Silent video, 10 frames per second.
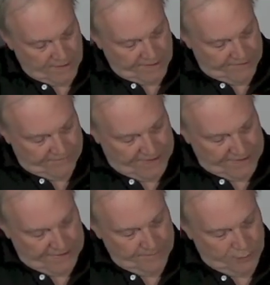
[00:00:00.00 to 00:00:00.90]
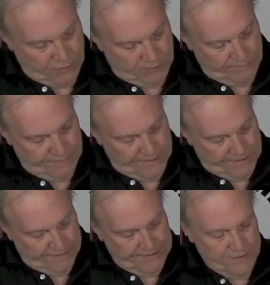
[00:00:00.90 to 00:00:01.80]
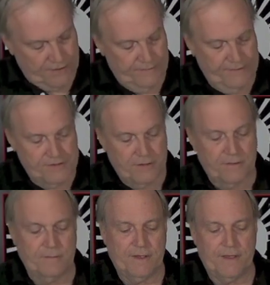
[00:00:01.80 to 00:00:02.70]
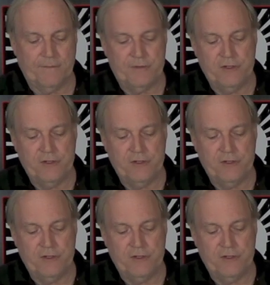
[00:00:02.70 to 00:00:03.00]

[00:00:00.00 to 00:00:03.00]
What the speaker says: In fact, I can pull, these are